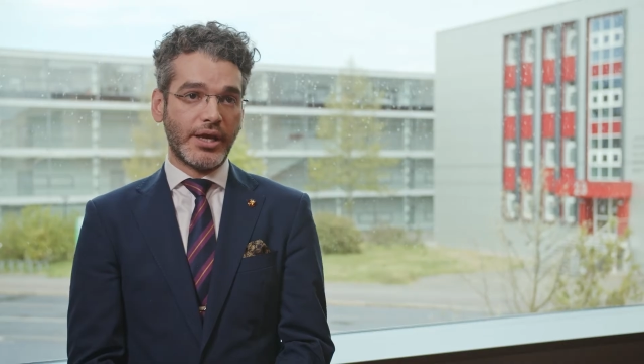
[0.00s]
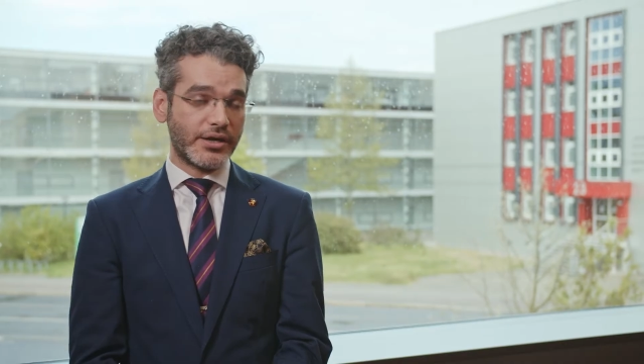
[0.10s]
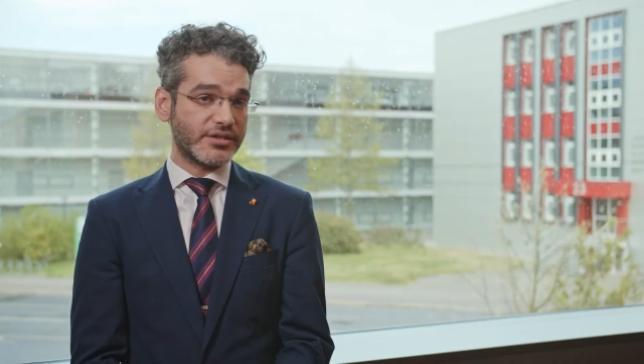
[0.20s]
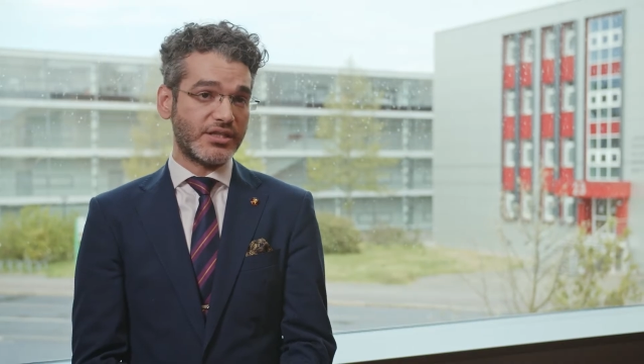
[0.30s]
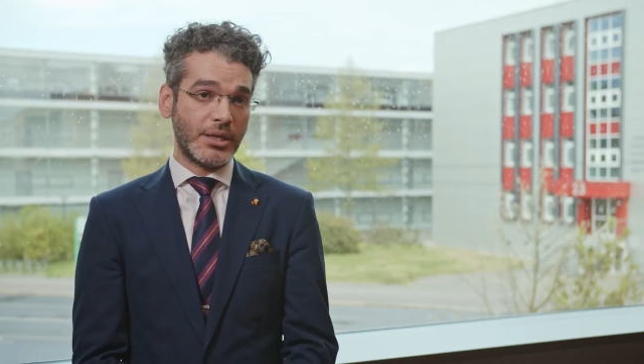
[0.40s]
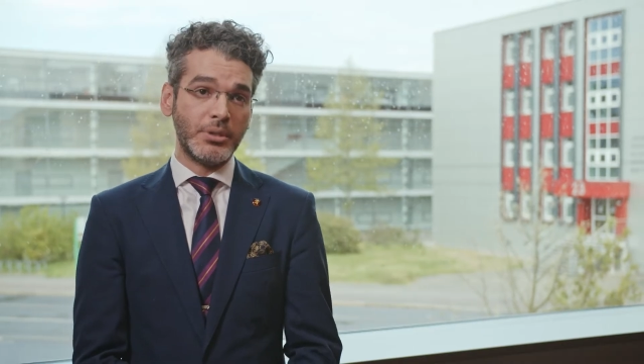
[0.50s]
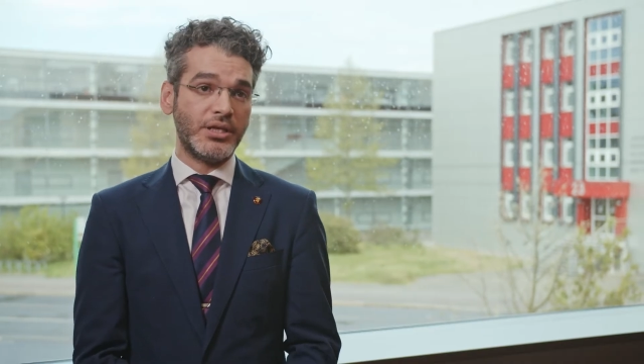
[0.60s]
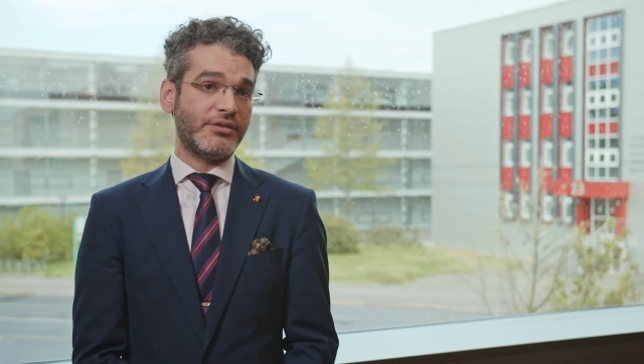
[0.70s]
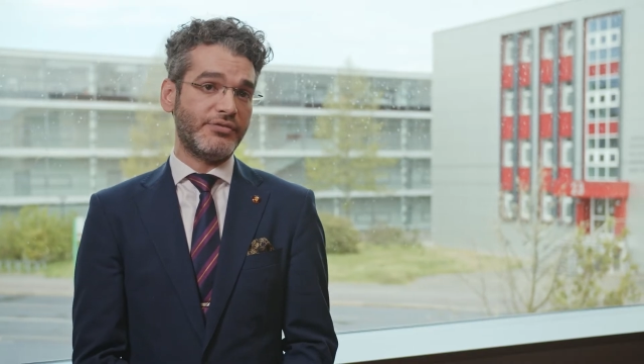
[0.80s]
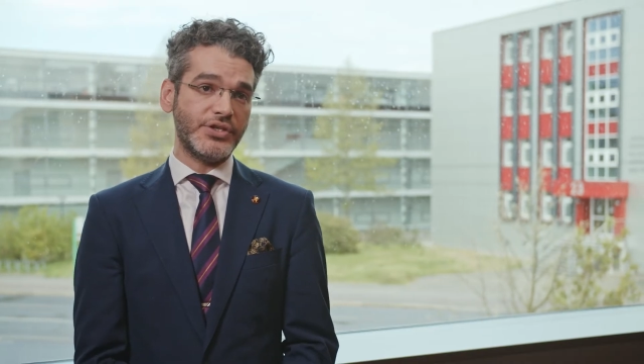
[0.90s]
are
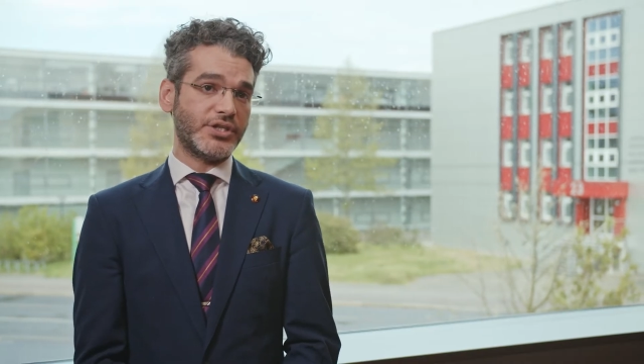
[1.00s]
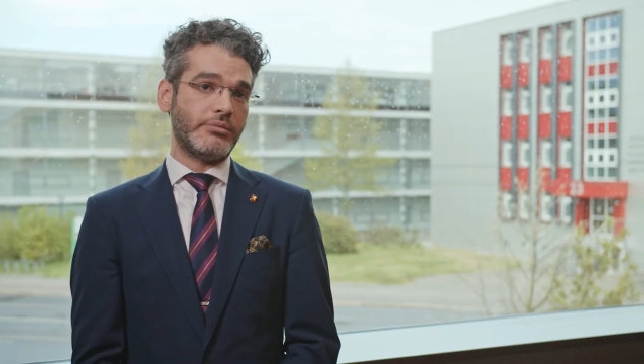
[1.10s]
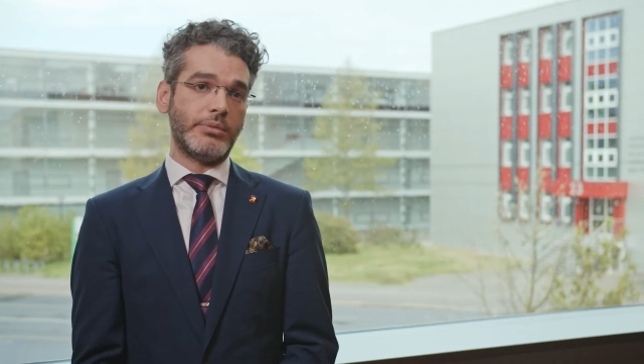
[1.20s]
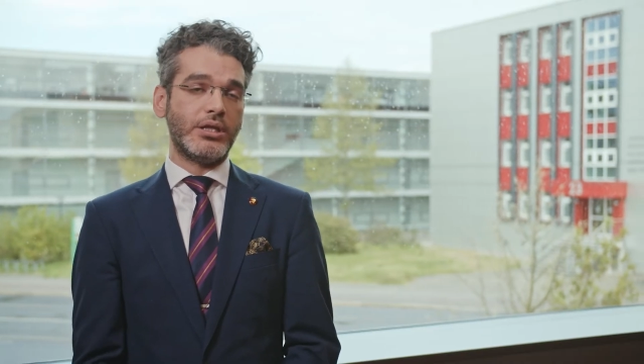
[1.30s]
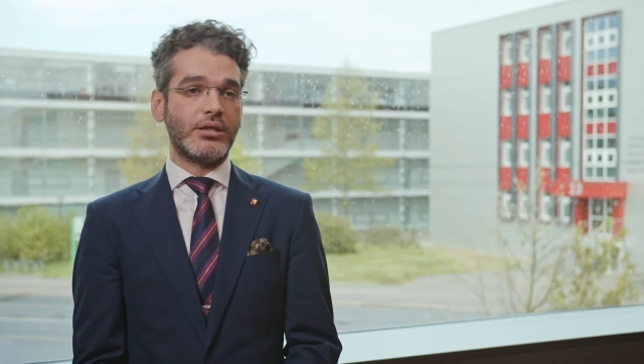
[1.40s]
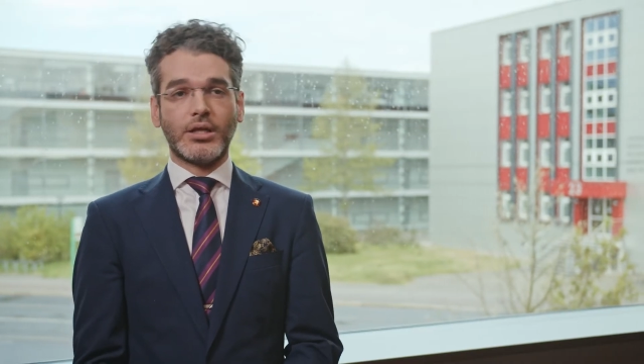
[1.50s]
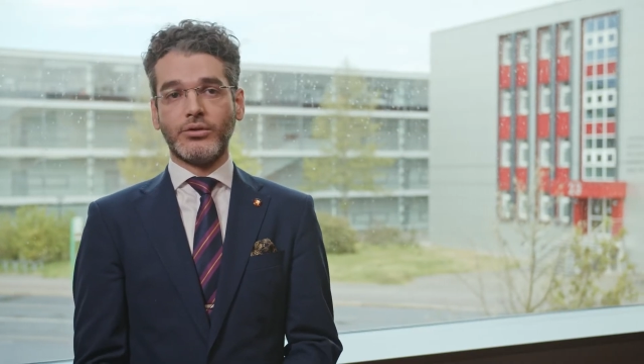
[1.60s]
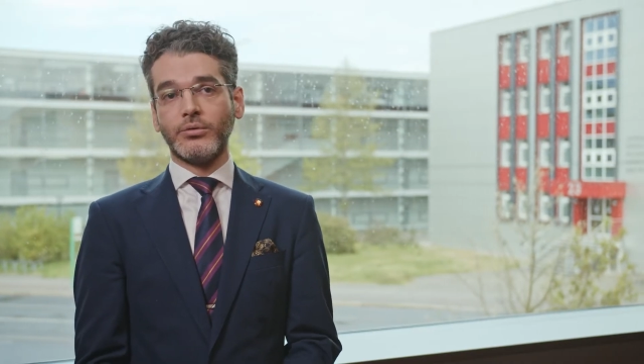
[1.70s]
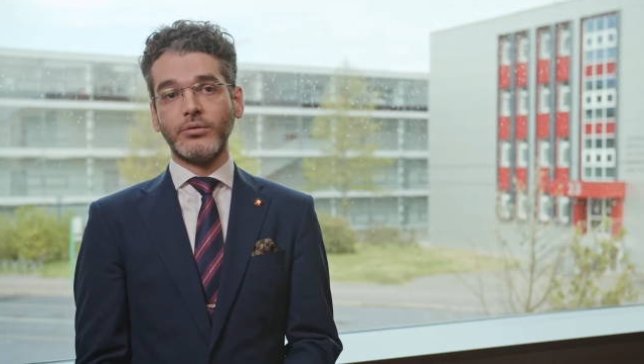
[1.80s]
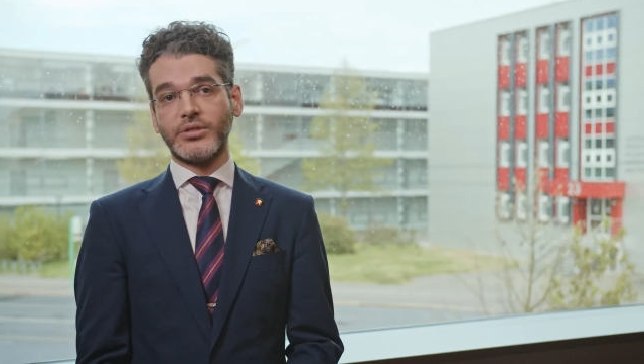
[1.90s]
extremely inefficient, meaning
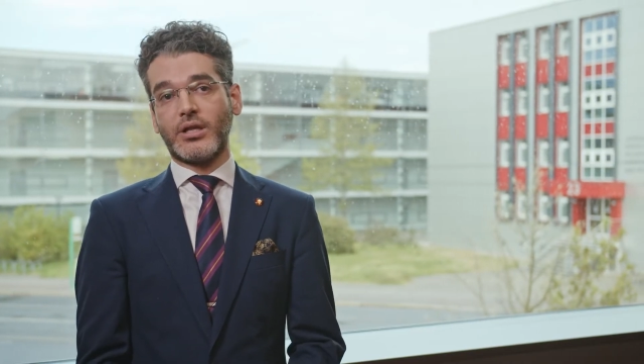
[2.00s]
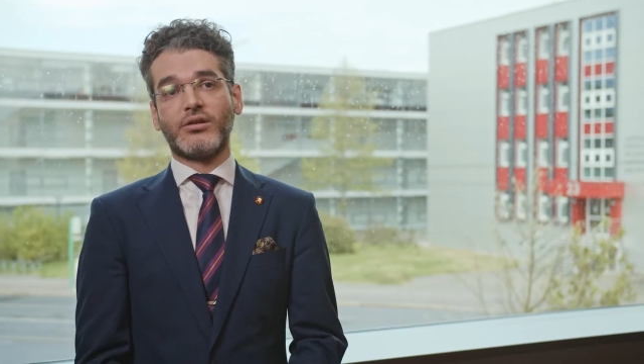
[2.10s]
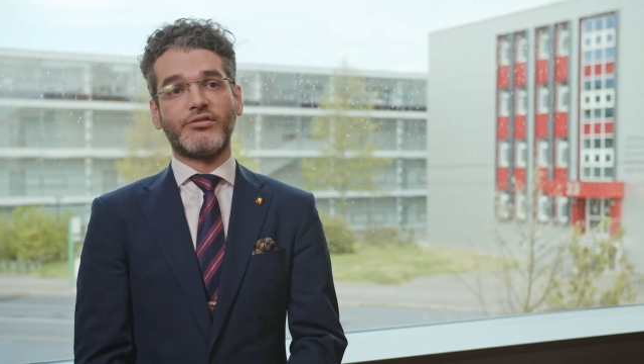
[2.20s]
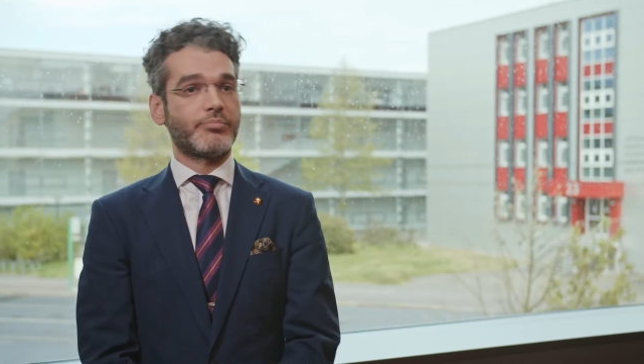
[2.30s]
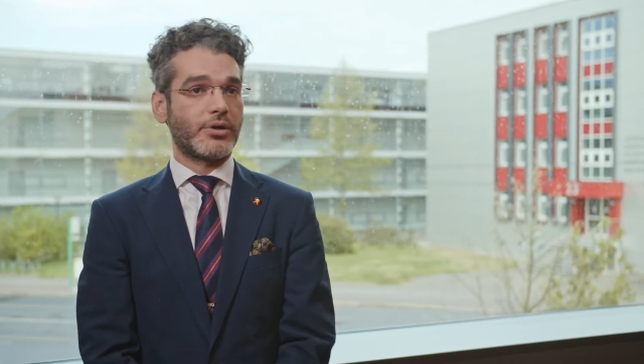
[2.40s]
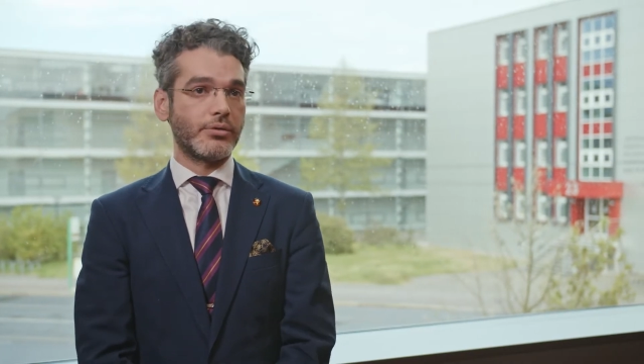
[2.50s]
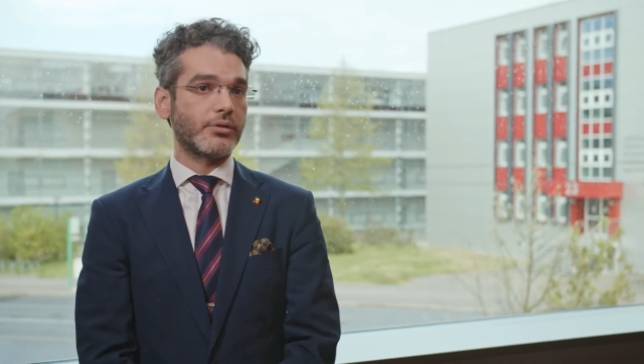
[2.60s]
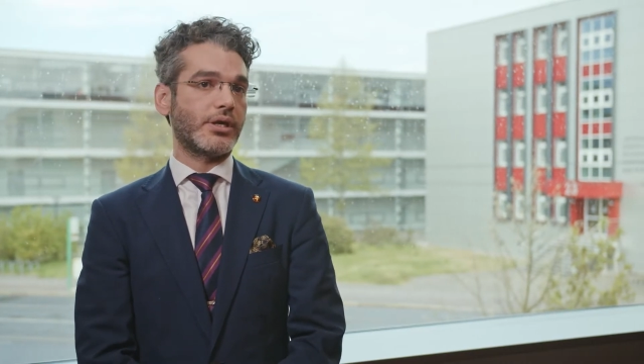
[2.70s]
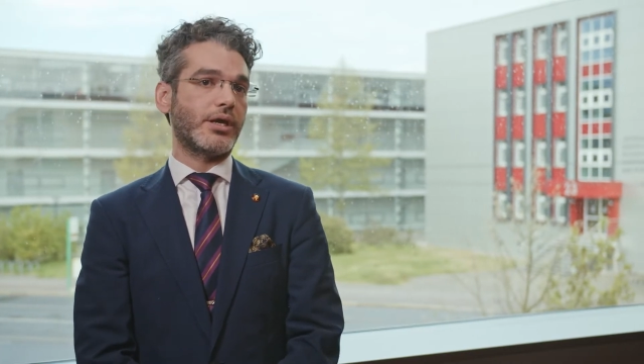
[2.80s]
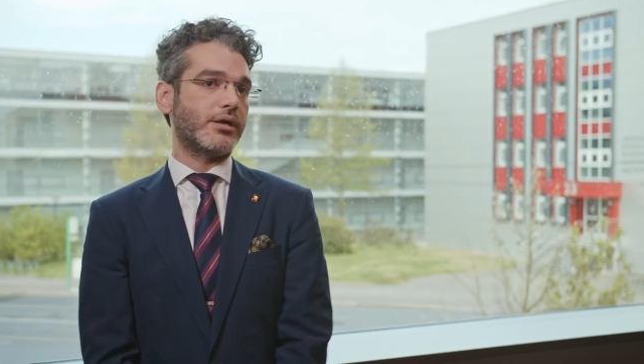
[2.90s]
that you lose a lot of
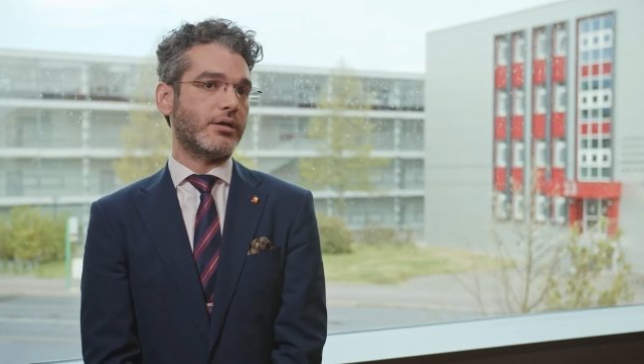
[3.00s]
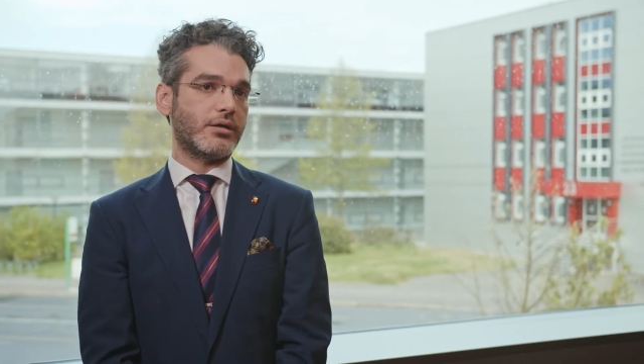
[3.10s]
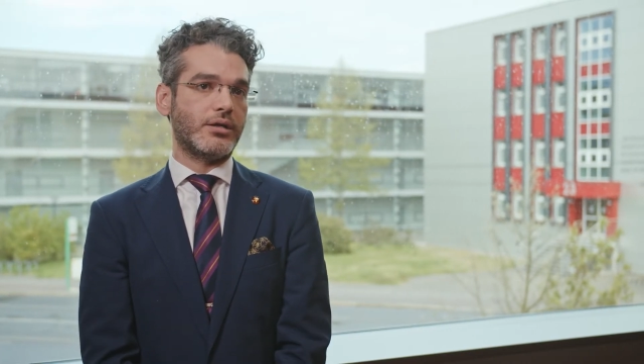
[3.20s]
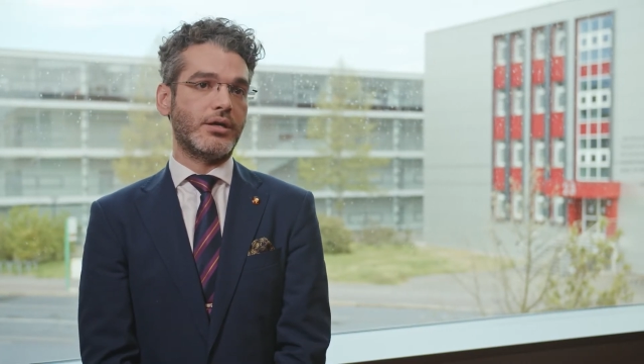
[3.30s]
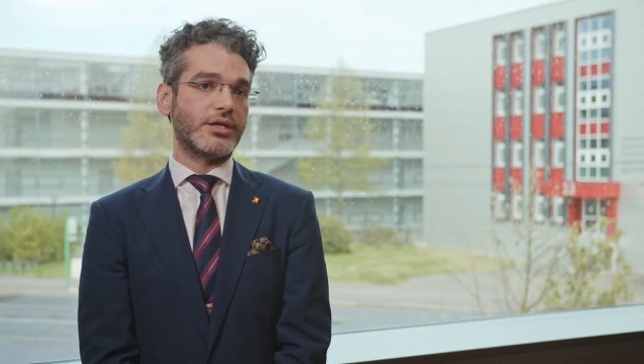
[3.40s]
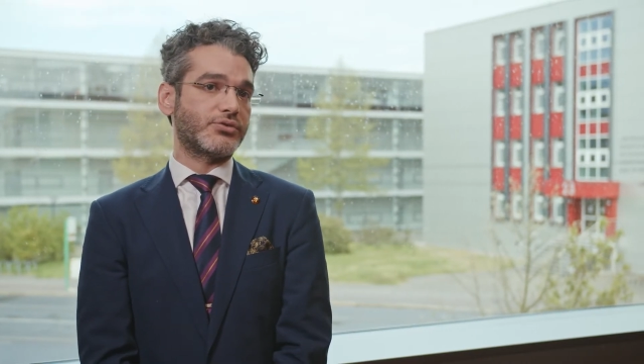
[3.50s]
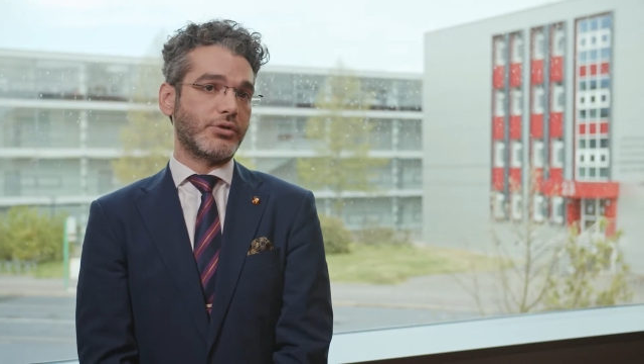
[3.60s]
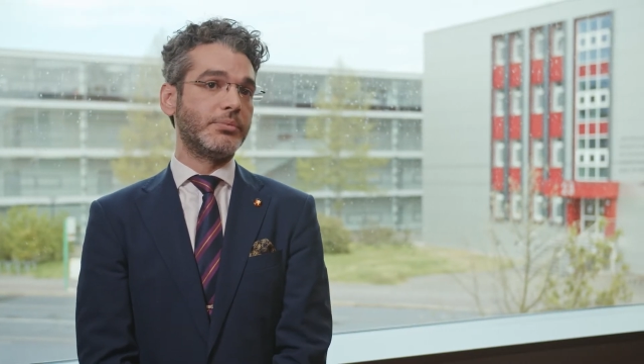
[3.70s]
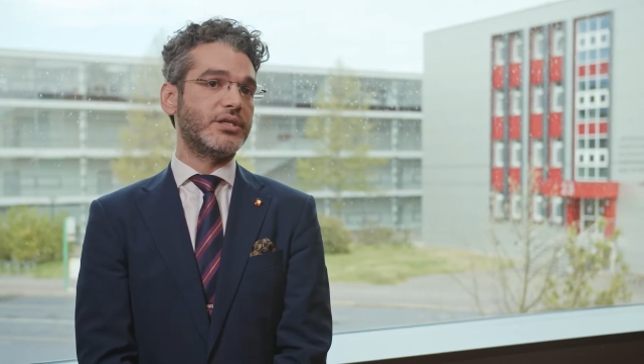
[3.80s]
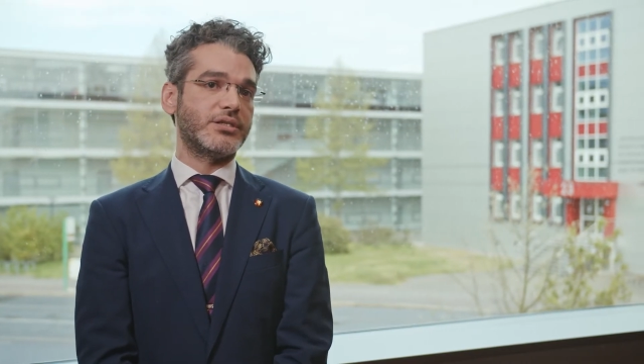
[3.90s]
product, they are
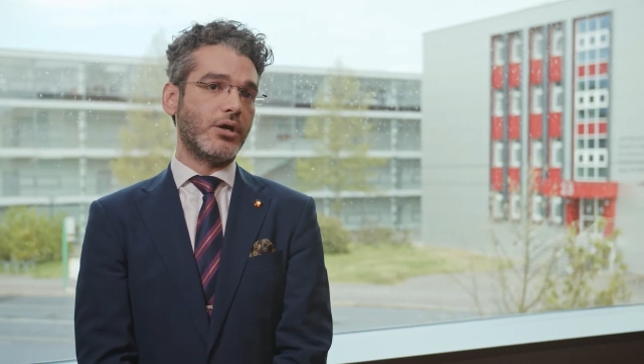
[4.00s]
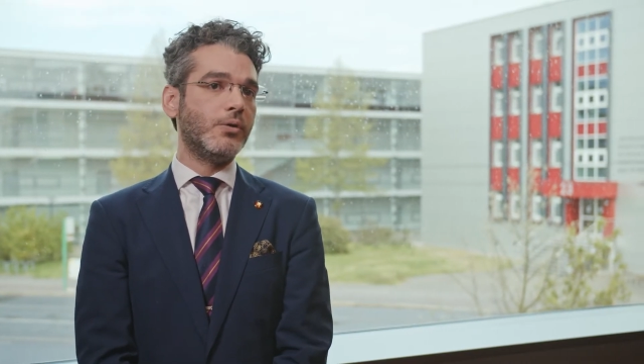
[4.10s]
extremely slow.